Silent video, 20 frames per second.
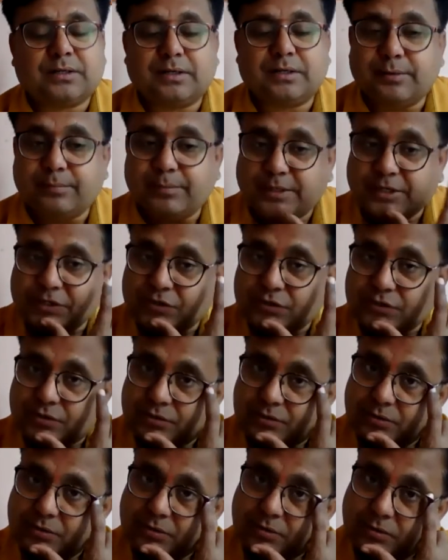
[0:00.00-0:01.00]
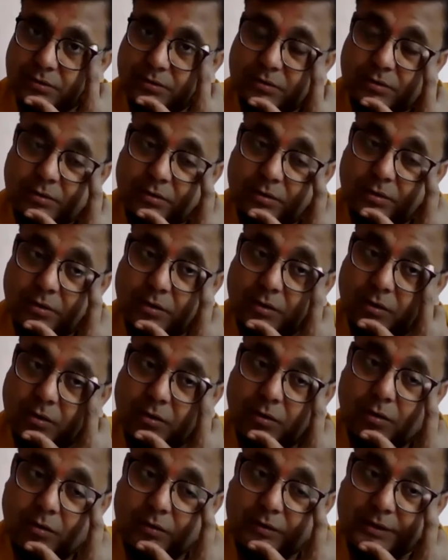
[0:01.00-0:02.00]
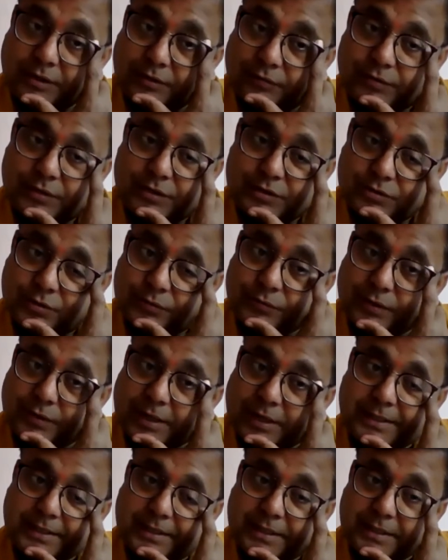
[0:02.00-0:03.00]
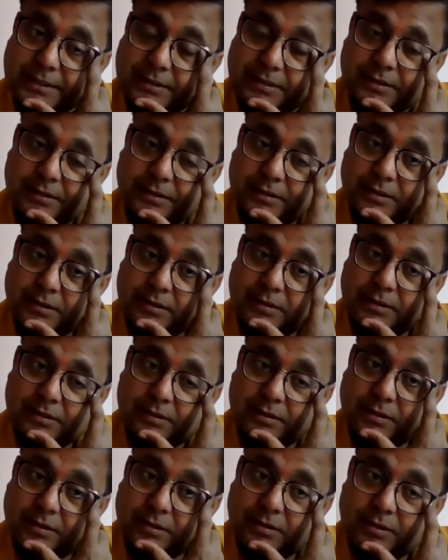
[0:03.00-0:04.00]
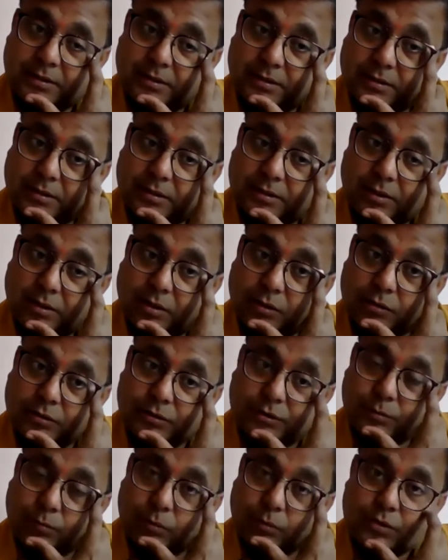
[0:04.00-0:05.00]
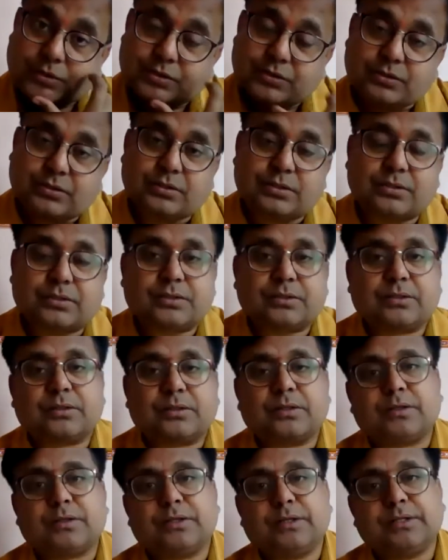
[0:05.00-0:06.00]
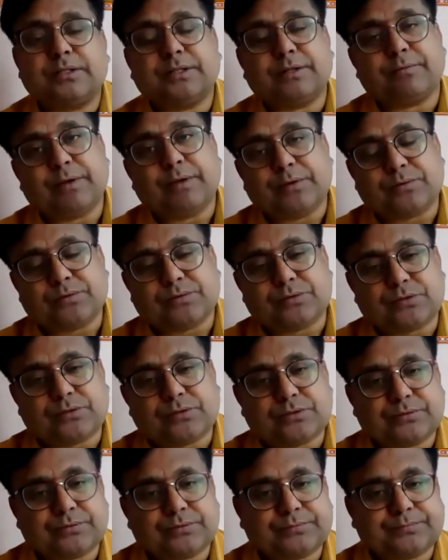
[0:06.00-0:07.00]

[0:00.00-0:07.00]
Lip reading: diminish all the efforts of writing on the water in the waves.